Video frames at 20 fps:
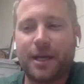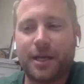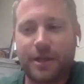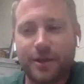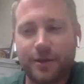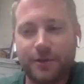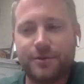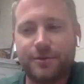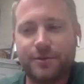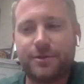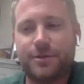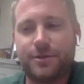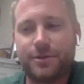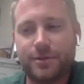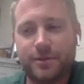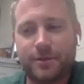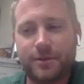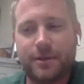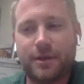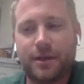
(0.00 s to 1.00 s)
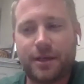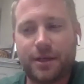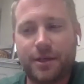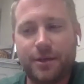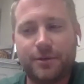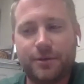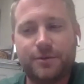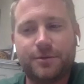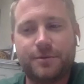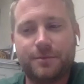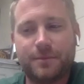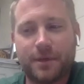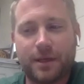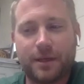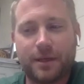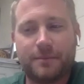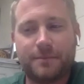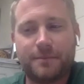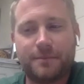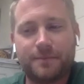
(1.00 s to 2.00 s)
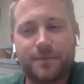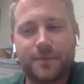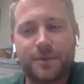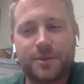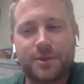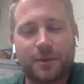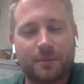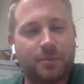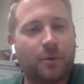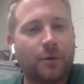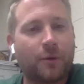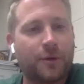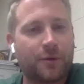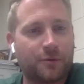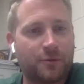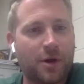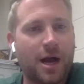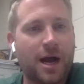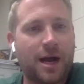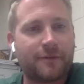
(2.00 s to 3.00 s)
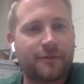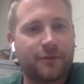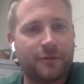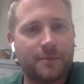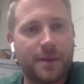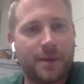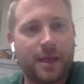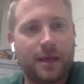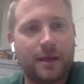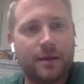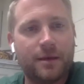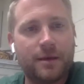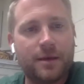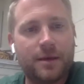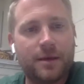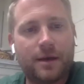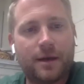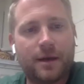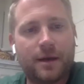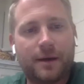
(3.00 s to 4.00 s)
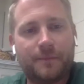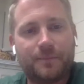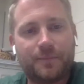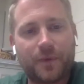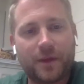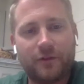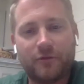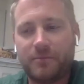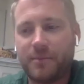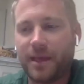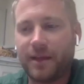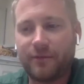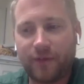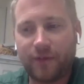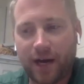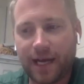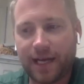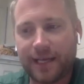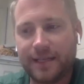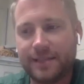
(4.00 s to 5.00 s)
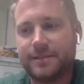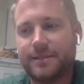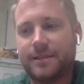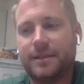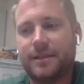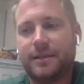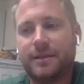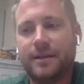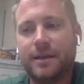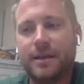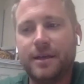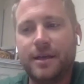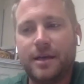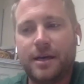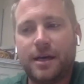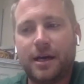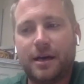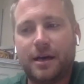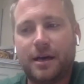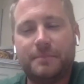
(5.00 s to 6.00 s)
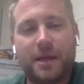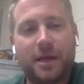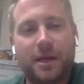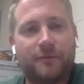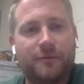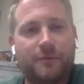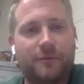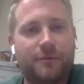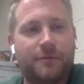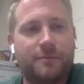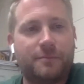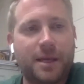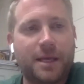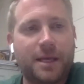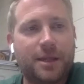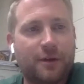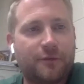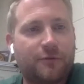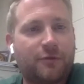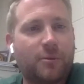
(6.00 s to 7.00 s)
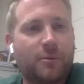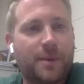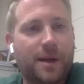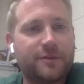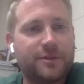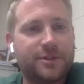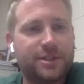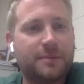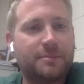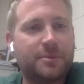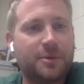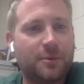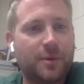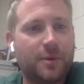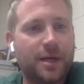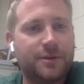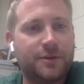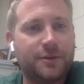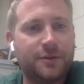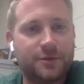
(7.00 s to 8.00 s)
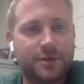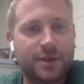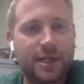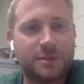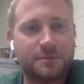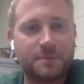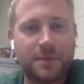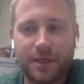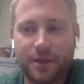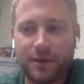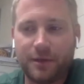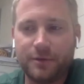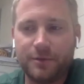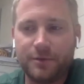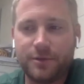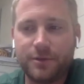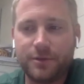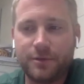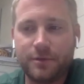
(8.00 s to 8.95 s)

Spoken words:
huge support and rock for me, giving me advice and being there for me every step of the way too. So that's been huge.